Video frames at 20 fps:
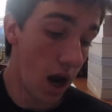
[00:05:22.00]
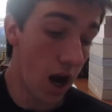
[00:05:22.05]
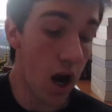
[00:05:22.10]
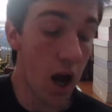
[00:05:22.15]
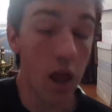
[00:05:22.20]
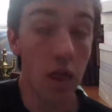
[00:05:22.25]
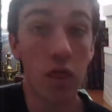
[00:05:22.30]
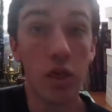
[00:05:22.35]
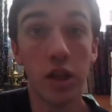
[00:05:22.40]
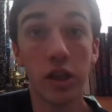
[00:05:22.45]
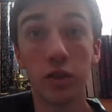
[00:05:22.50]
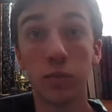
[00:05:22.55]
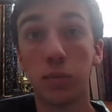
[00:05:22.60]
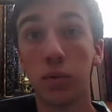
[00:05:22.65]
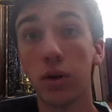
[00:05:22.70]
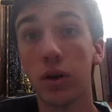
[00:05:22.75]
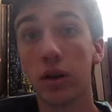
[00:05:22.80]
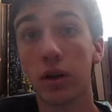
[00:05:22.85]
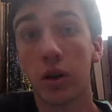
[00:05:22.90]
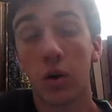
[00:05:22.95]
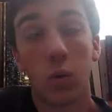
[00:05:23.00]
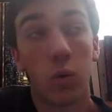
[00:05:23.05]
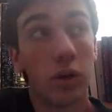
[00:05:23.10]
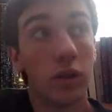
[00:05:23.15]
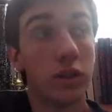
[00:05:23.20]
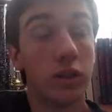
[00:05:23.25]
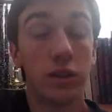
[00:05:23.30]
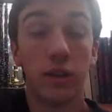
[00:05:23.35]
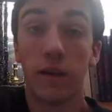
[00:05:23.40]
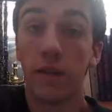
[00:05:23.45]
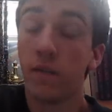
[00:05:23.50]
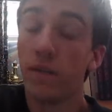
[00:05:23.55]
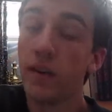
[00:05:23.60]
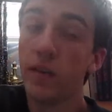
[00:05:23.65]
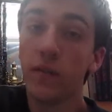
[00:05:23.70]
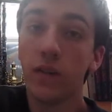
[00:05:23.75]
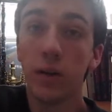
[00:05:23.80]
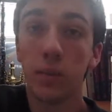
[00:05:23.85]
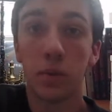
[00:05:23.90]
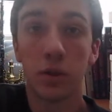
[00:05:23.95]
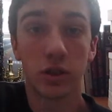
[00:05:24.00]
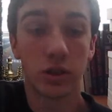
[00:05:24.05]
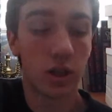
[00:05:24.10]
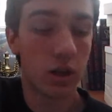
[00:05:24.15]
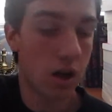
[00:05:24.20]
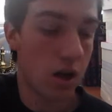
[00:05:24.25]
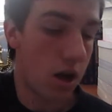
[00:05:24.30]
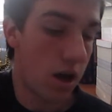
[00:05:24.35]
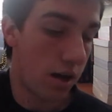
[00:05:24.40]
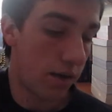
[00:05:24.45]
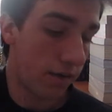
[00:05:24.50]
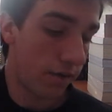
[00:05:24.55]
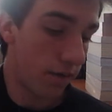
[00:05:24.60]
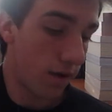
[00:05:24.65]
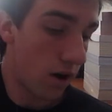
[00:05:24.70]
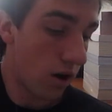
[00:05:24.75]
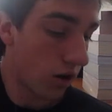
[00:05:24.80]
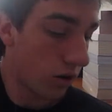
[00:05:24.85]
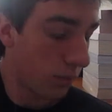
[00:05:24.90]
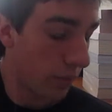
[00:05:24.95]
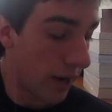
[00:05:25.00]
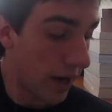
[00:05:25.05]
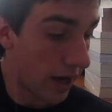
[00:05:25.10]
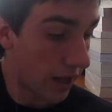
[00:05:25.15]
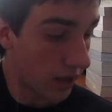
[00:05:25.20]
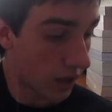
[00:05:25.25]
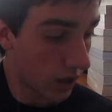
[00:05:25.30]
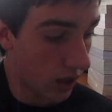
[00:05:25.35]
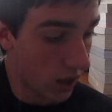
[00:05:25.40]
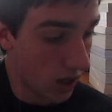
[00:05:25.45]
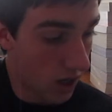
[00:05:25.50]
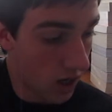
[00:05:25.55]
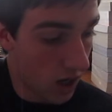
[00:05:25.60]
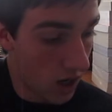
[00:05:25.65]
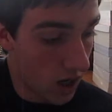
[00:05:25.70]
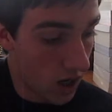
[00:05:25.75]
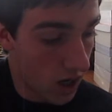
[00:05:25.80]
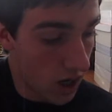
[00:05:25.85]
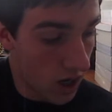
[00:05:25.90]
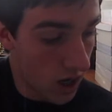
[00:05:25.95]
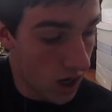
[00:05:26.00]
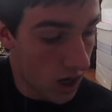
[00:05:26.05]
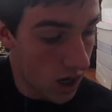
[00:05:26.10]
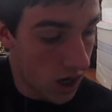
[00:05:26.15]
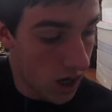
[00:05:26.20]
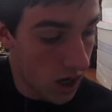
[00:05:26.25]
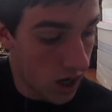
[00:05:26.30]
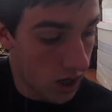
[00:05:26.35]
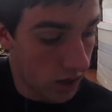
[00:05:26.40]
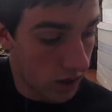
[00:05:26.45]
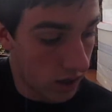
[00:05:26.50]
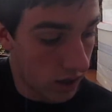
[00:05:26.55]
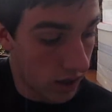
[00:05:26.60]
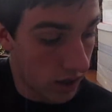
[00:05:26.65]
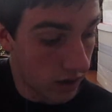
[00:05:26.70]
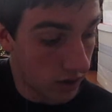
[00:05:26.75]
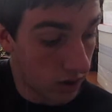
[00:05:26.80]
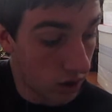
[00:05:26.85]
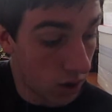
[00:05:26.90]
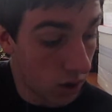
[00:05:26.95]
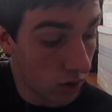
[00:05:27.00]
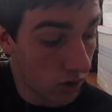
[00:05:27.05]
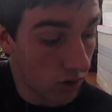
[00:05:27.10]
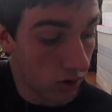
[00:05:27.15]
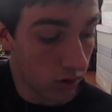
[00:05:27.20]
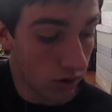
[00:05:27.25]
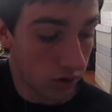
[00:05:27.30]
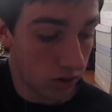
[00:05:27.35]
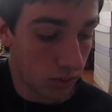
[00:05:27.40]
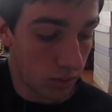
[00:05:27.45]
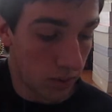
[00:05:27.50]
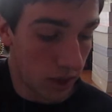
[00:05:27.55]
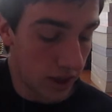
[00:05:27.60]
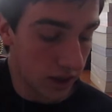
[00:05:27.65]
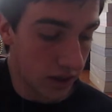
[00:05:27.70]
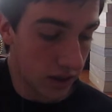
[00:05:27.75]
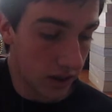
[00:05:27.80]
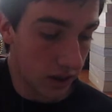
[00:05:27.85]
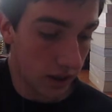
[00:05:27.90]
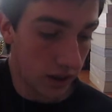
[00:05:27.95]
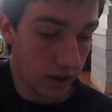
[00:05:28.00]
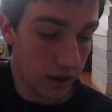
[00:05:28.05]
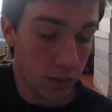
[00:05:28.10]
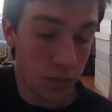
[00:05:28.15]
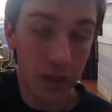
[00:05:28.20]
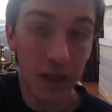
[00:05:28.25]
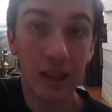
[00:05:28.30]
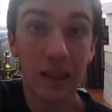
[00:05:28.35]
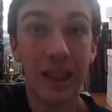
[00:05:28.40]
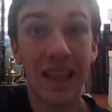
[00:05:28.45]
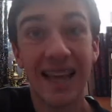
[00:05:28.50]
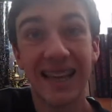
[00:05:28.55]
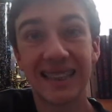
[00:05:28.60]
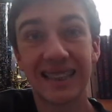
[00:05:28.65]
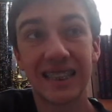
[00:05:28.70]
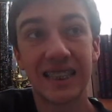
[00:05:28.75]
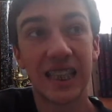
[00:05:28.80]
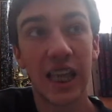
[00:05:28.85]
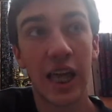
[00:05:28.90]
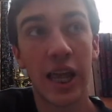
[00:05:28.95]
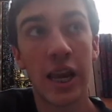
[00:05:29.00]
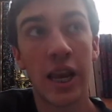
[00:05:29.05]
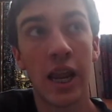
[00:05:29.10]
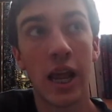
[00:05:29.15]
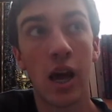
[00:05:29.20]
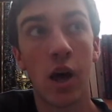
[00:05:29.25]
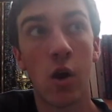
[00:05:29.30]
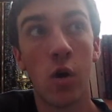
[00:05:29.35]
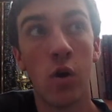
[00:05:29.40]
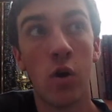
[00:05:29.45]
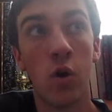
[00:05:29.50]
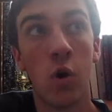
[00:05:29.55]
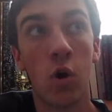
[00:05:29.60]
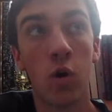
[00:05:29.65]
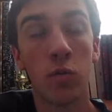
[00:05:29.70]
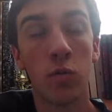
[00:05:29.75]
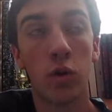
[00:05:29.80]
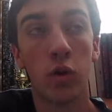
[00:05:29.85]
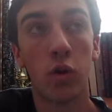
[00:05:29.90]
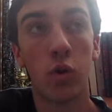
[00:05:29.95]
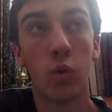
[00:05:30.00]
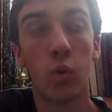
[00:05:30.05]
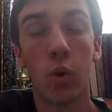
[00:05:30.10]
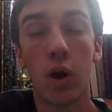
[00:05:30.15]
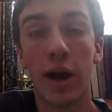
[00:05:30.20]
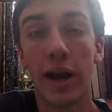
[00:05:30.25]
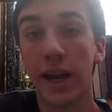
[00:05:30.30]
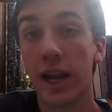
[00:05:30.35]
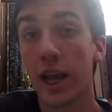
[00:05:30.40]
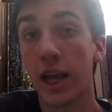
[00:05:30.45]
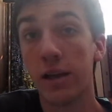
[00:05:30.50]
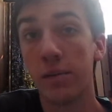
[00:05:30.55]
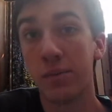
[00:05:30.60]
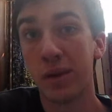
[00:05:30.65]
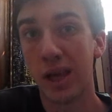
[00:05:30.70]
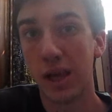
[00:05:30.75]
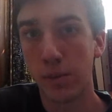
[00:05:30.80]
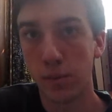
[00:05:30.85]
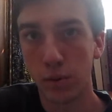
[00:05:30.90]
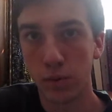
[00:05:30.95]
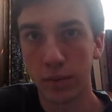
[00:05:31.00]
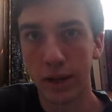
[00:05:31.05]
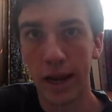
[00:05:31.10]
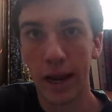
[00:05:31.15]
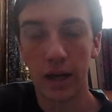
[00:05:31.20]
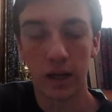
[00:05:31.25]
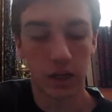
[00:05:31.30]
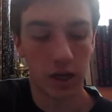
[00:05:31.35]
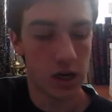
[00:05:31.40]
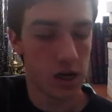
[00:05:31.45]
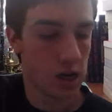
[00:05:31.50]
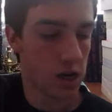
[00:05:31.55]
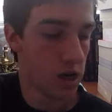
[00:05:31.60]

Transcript: and this book was 50% off hardback, and it totaled basically to be less than a normal YA paperback.